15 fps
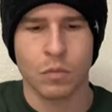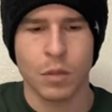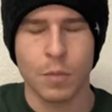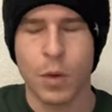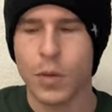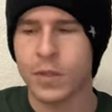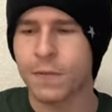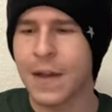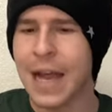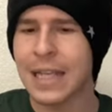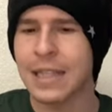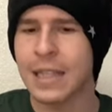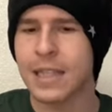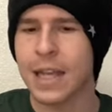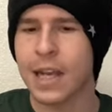But what's
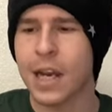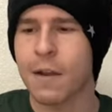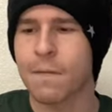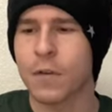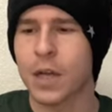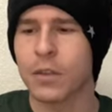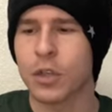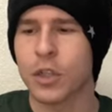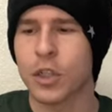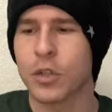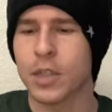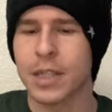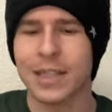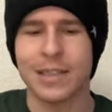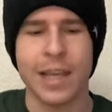fascinating is I kind of feel like they're
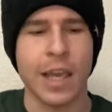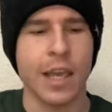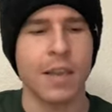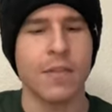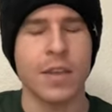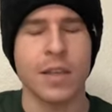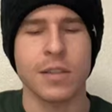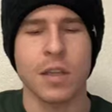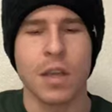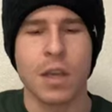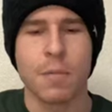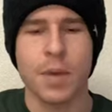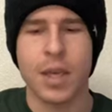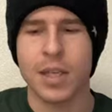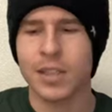choosing to stay in this
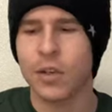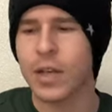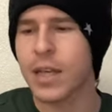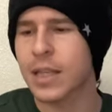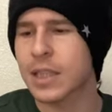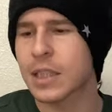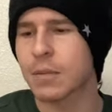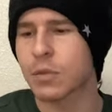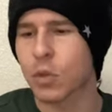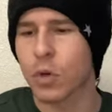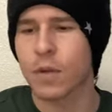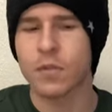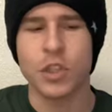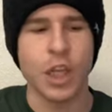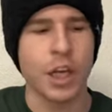because there is some
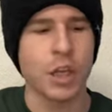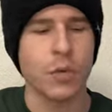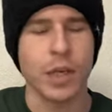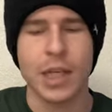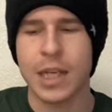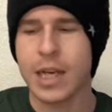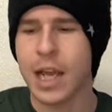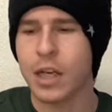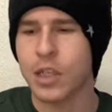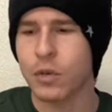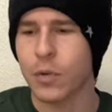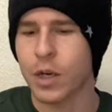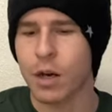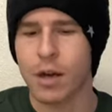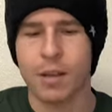sort of genuine
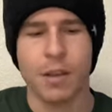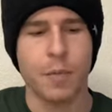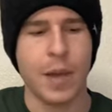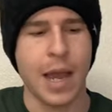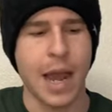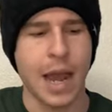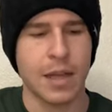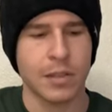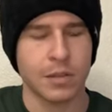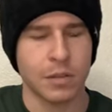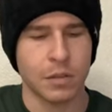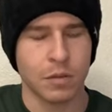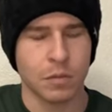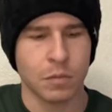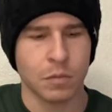connection regarding the
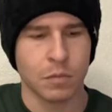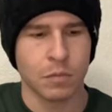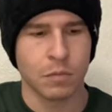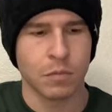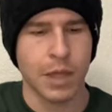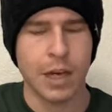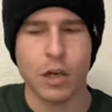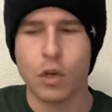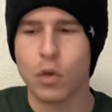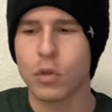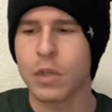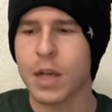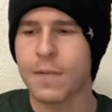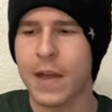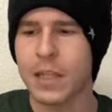past that new
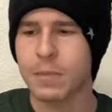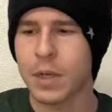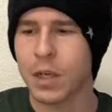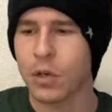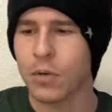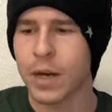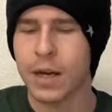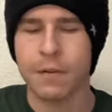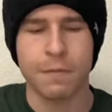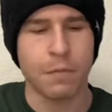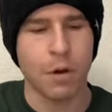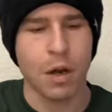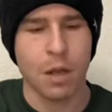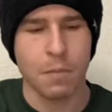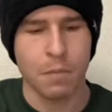love has been created
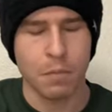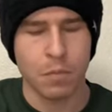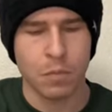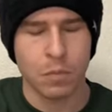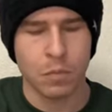from.